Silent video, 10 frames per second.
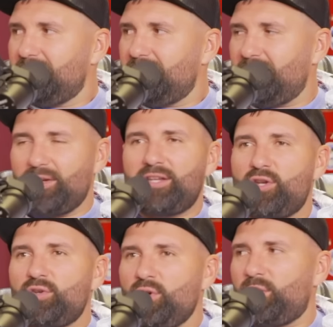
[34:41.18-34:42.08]
It. There he
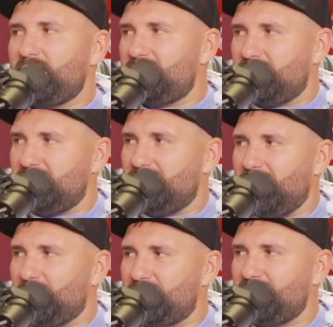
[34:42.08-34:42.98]
no he. he like
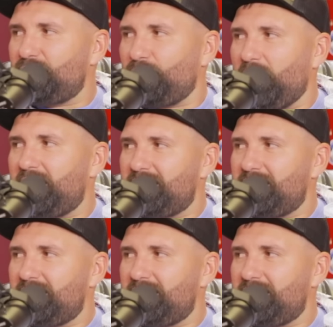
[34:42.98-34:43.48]
there's his Gronk, friend, yeah.